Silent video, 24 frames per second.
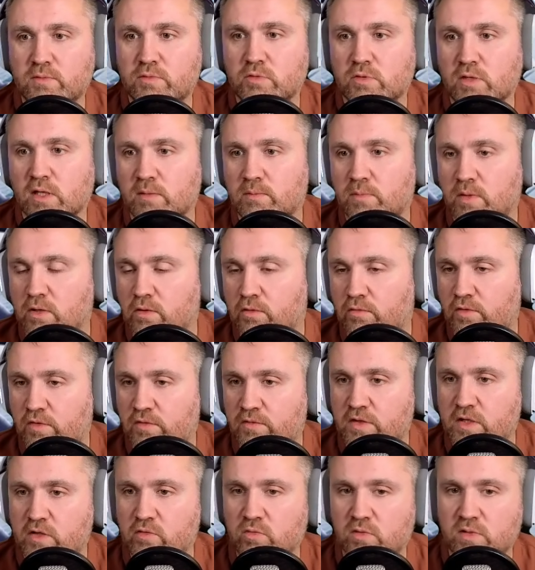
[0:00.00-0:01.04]
You can play
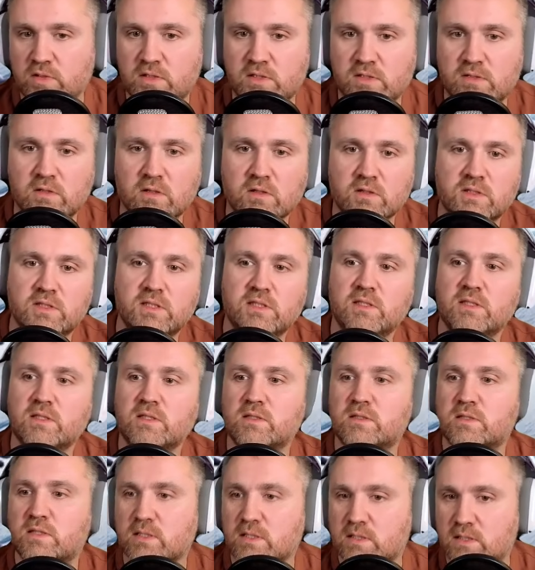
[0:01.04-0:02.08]
50, 20, 30,
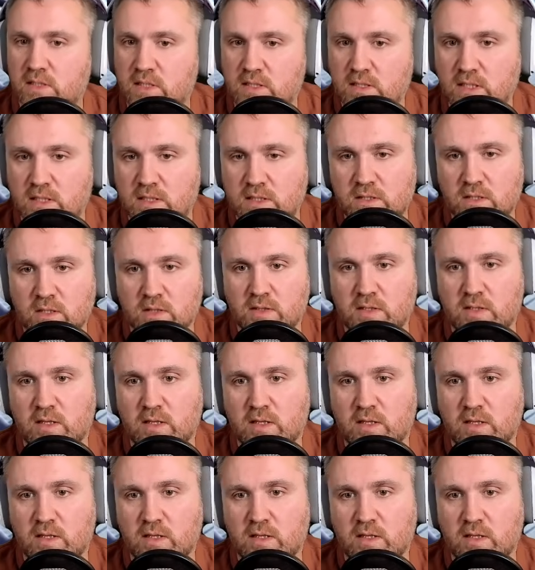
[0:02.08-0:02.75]
60, 10, 30.